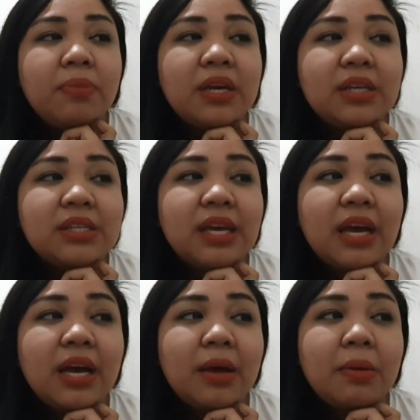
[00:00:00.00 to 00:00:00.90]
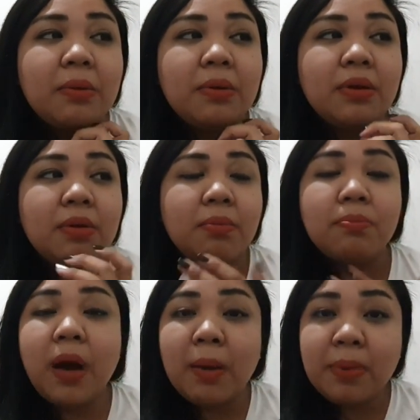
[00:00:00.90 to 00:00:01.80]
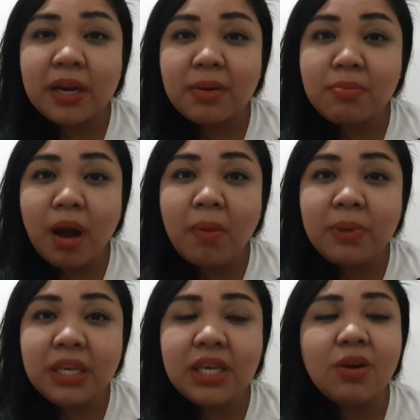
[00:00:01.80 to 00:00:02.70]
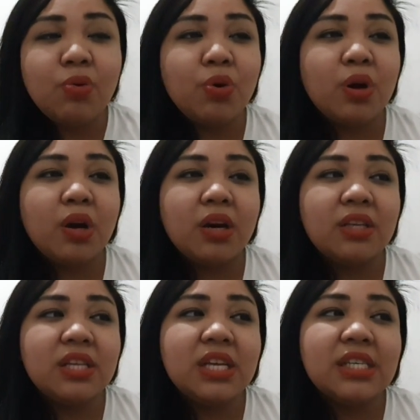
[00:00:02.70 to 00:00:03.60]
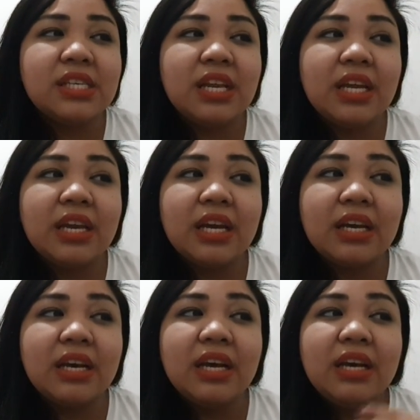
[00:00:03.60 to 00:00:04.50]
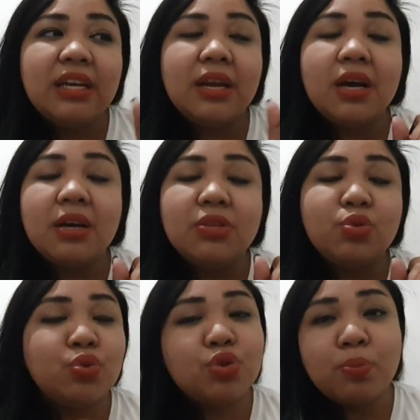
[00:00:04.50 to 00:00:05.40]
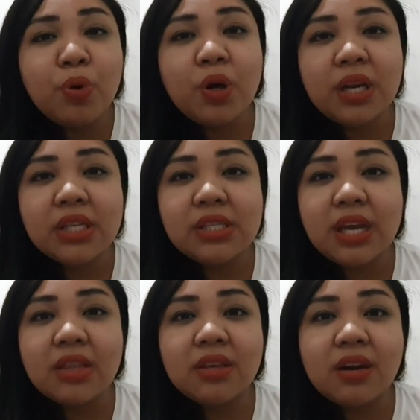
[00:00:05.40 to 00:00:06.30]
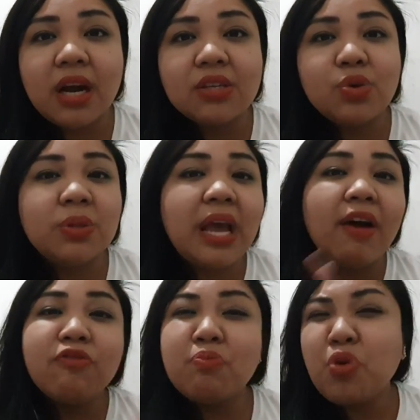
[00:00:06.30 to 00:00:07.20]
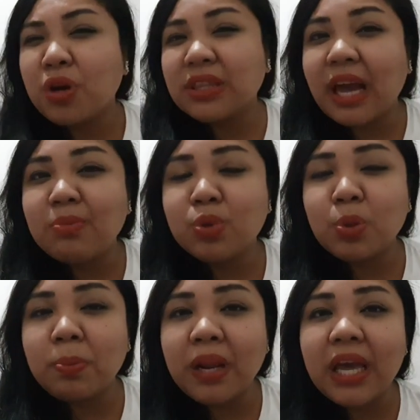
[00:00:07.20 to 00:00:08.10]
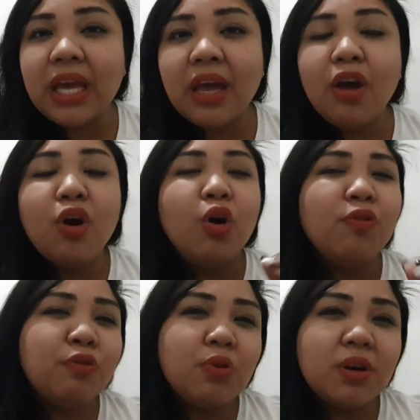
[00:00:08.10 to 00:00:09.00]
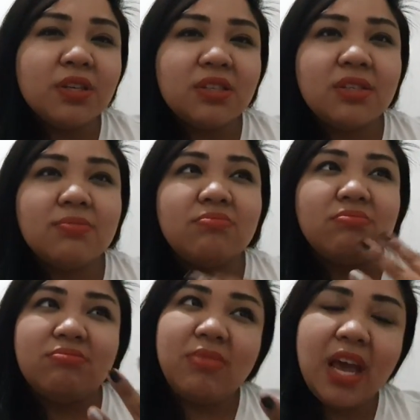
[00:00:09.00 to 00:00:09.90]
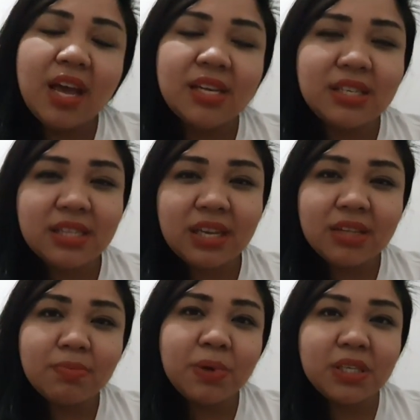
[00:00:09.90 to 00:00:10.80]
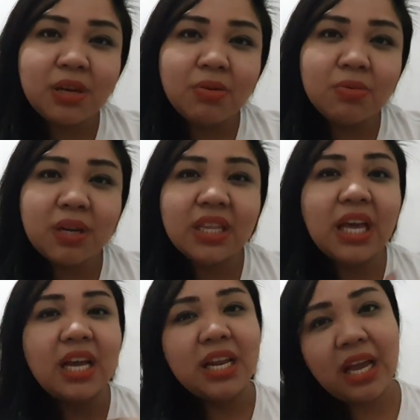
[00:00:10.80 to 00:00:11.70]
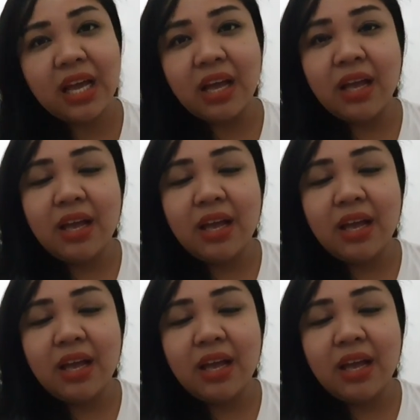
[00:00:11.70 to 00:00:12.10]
milk sa baba ng mommy or hindi na sila nag-chuchupon, etc. So, they have more time to play. Of course, may hesitant pa sa una dahil nga